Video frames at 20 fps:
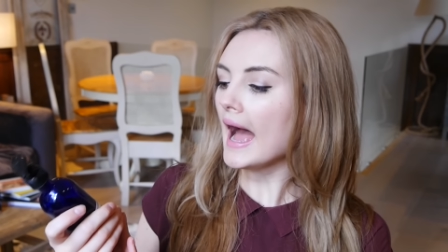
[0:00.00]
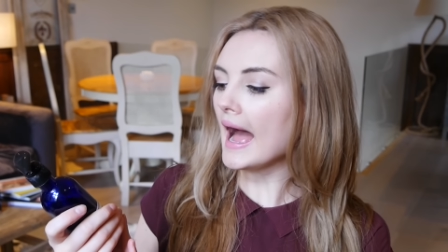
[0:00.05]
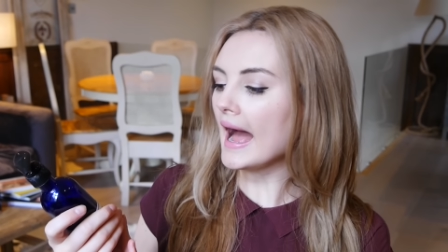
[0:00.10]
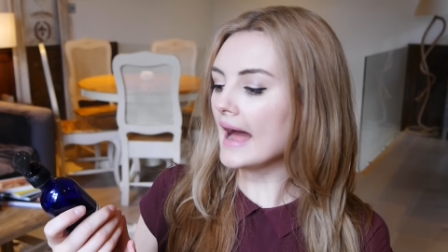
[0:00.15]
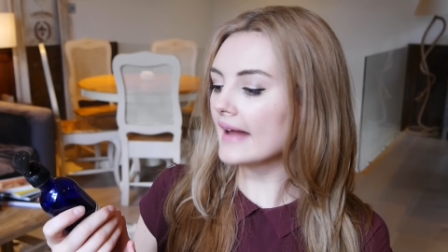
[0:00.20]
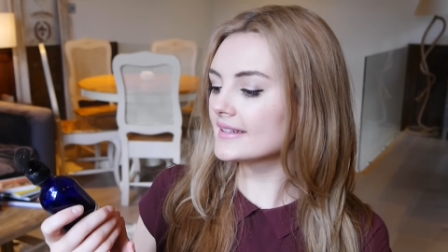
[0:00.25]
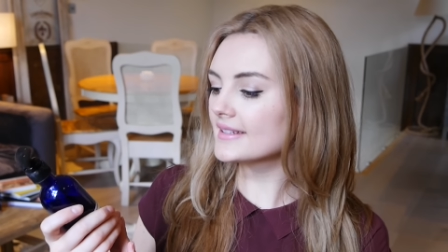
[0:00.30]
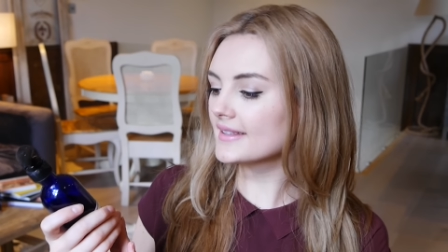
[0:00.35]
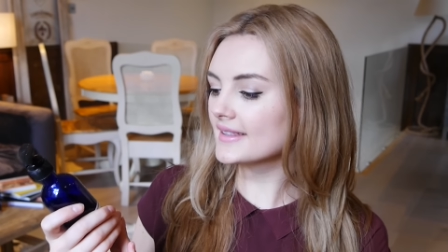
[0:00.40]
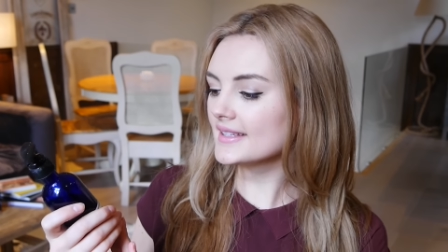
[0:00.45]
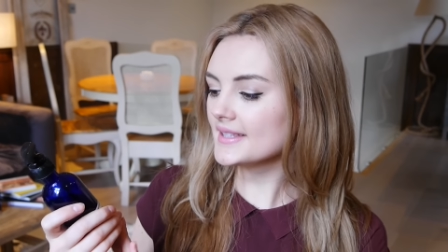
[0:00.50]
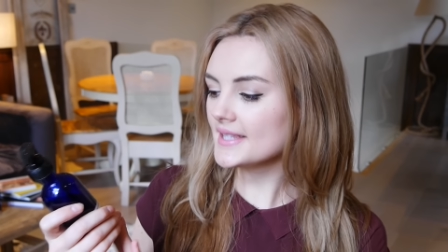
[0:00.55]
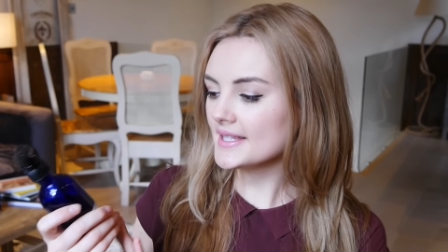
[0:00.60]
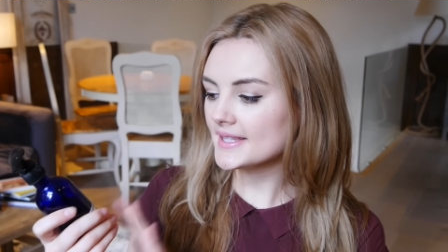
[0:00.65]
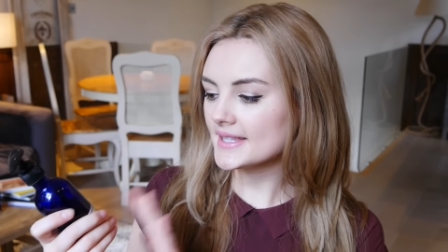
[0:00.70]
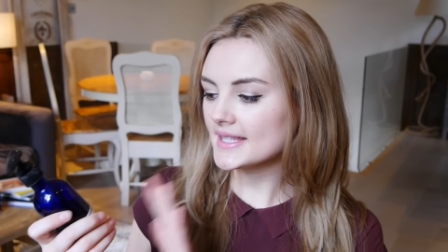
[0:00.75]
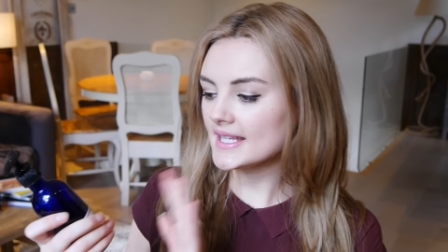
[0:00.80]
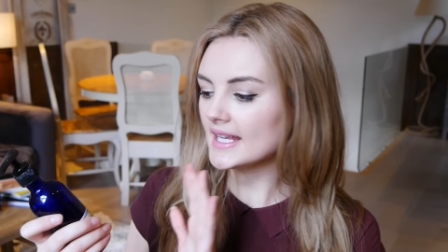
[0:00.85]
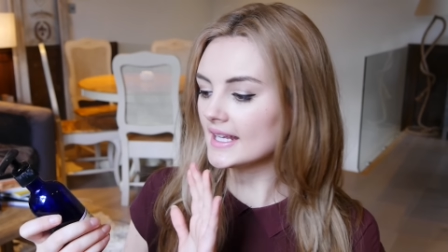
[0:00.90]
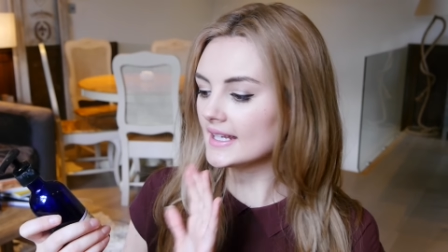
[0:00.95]
And this
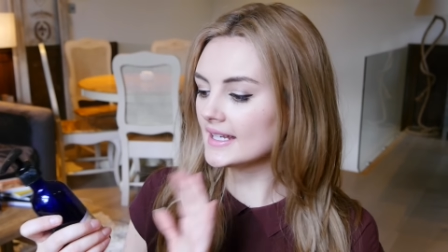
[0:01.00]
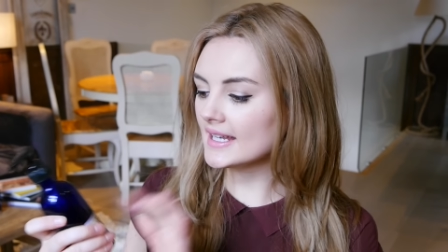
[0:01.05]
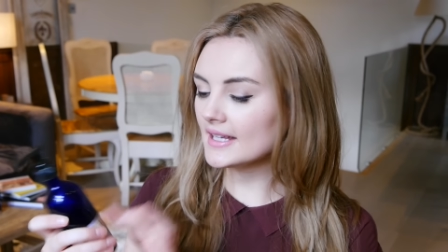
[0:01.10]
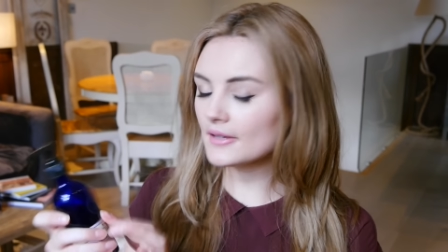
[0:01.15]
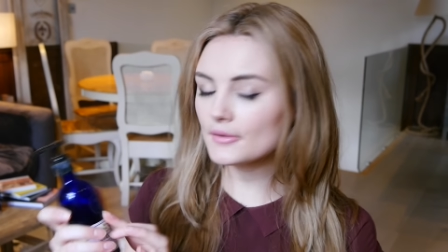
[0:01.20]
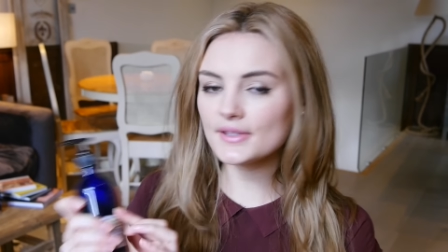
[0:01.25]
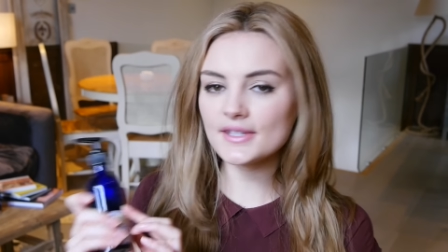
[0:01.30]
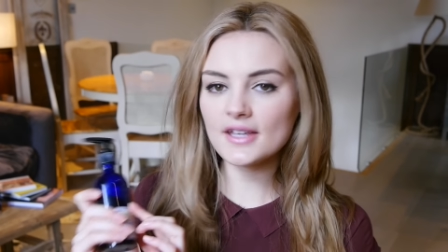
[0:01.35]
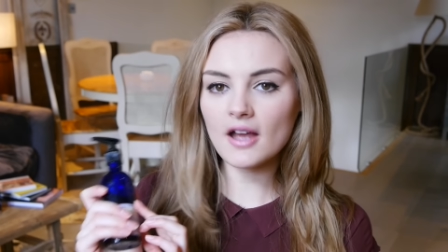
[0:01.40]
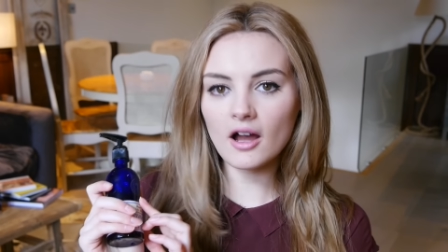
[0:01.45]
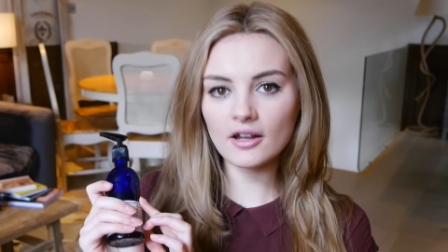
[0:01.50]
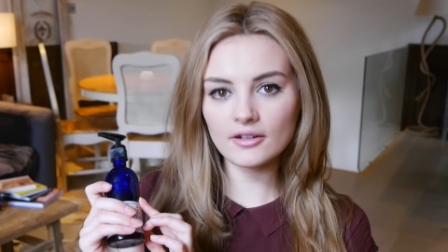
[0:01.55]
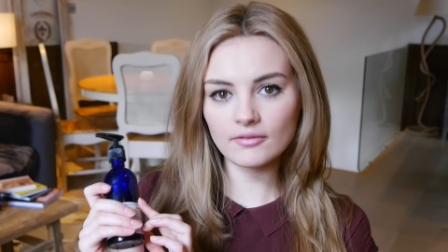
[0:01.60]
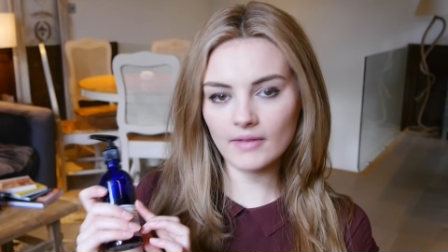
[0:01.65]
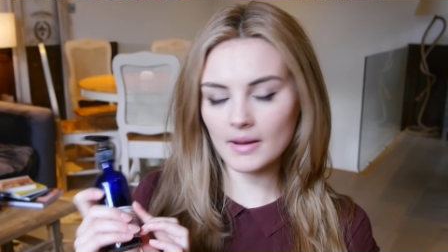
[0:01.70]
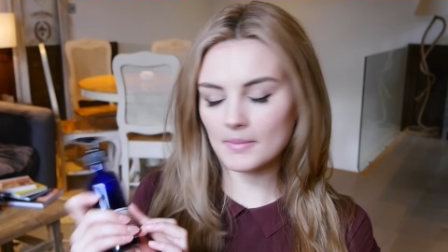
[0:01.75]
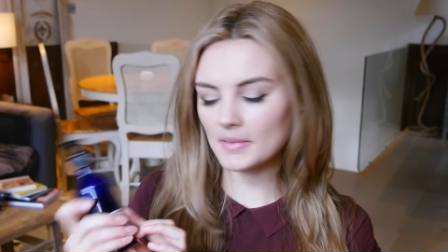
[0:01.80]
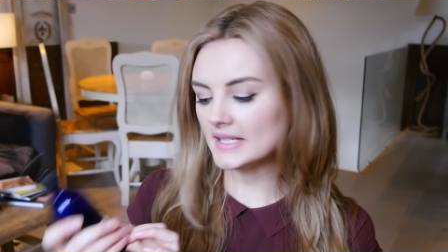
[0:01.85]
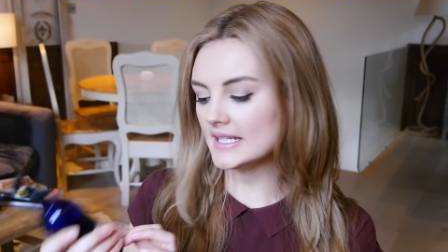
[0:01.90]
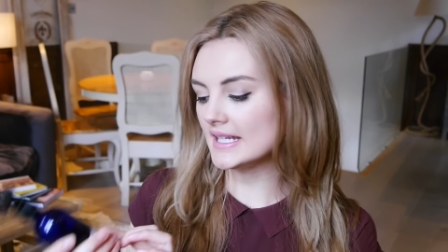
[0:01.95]
is the Neal's Yard
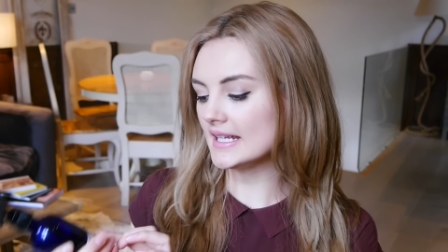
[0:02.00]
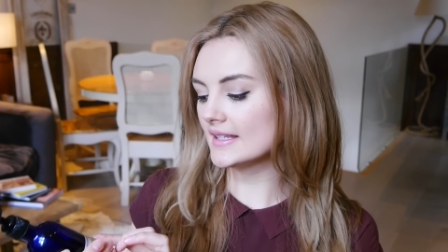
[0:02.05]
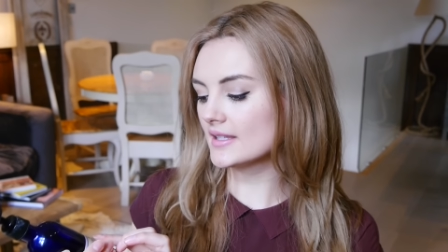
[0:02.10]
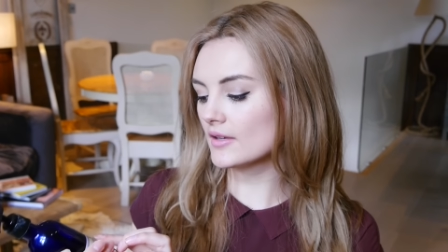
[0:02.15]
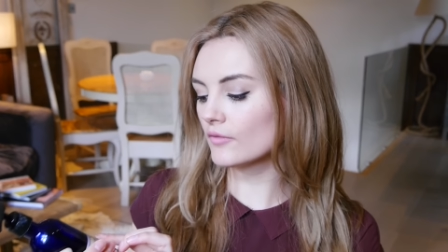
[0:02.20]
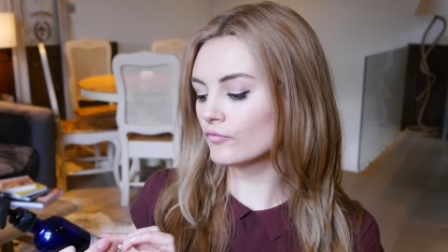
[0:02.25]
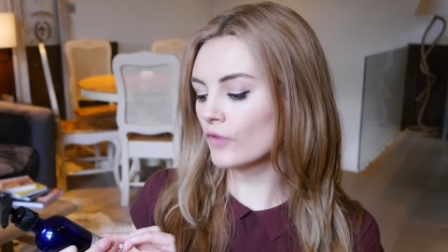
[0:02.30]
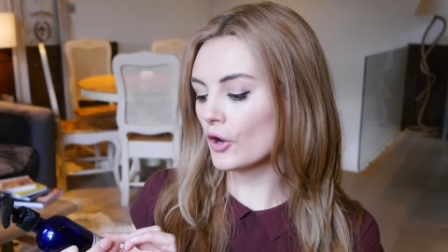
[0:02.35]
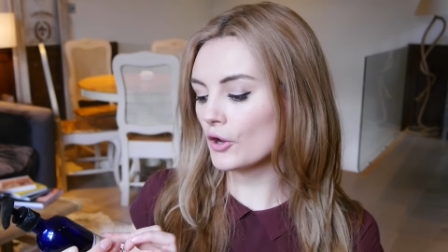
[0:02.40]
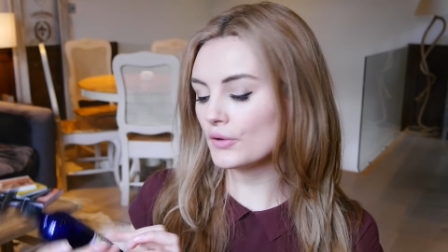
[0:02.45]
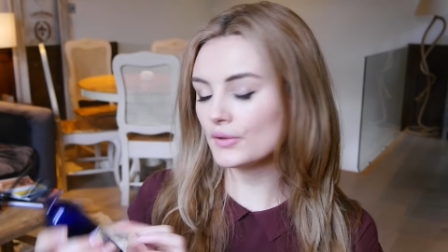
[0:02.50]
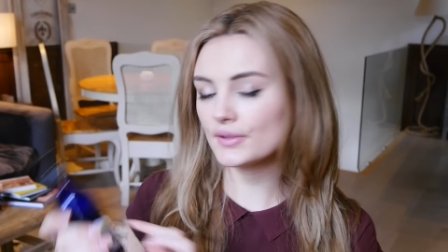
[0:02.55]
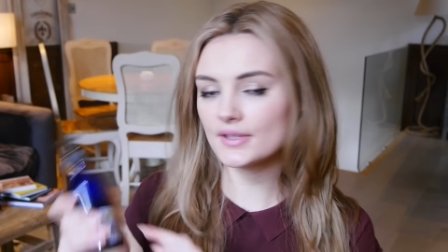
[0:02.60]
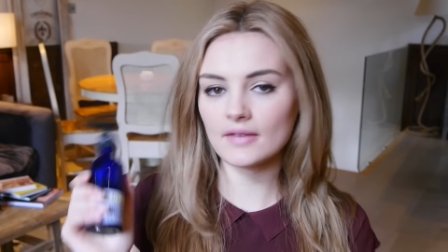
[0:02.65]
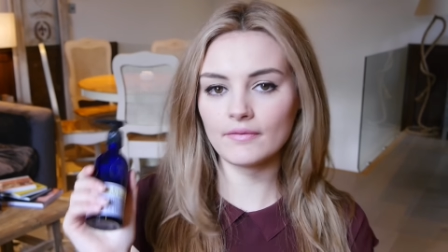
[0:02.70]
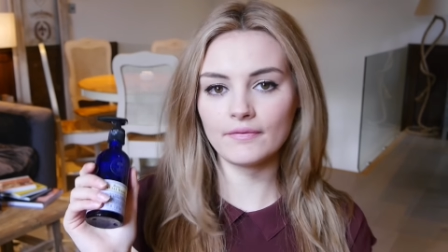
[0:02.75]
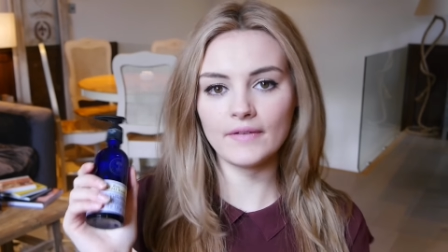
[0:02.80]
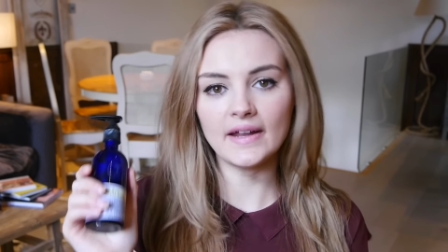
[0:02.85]
Remedies Rose